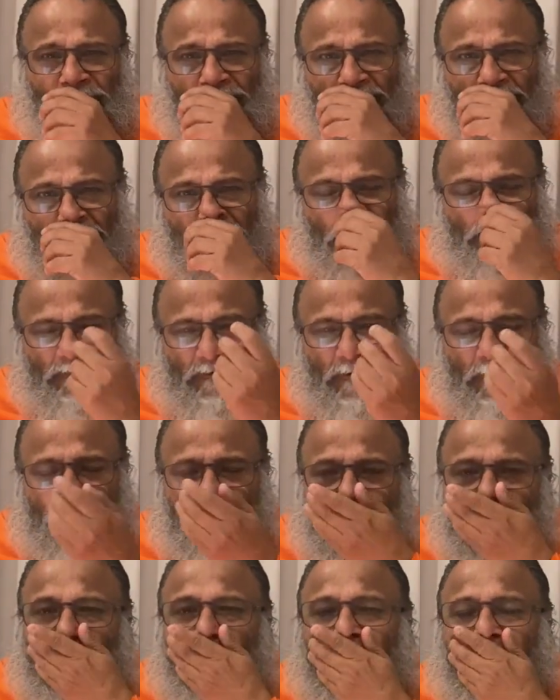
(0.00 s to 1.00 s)
I am
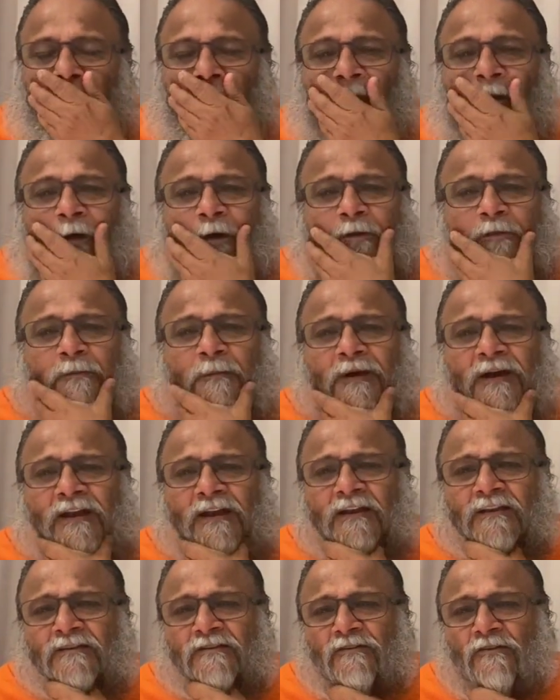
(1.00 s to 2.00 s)
from North
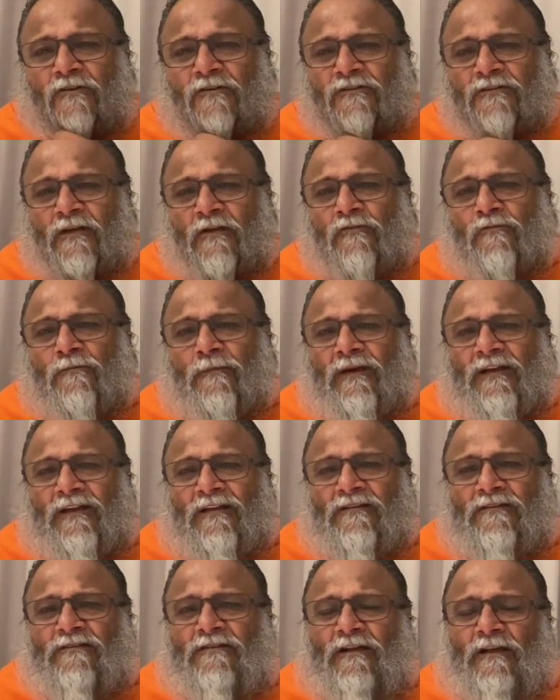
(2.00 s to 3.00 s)
Maharashtra or South
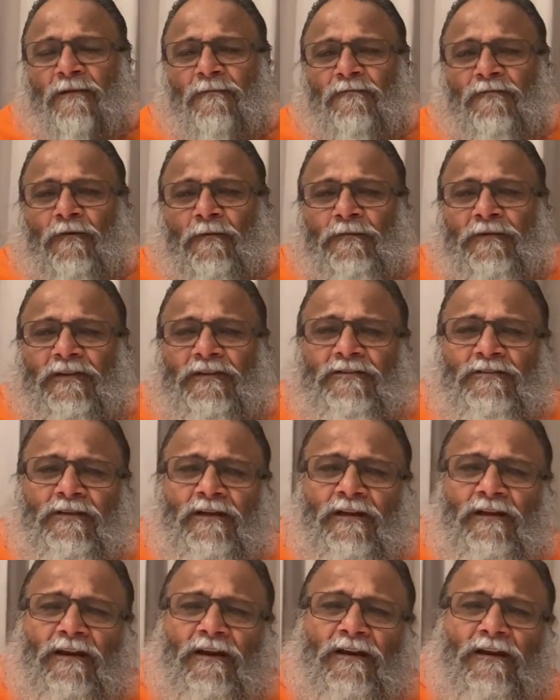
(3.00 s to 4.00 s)
Maharashtra. I am from East
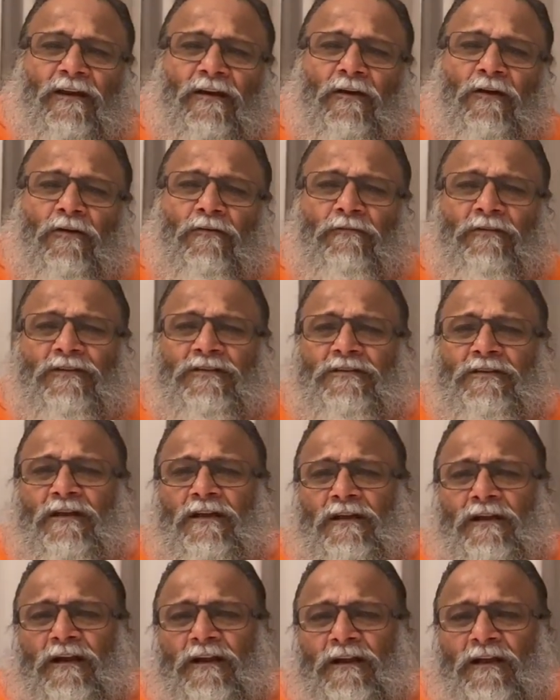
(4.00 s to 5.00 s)
Karnataka or West
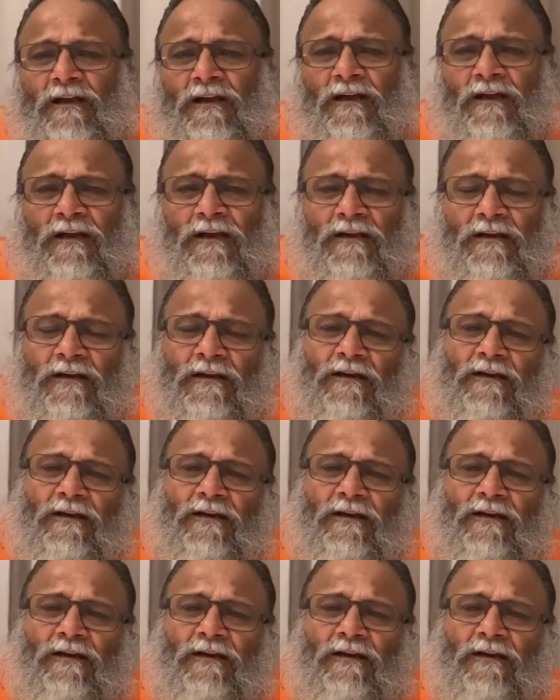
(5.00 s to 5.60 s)
Karnataka.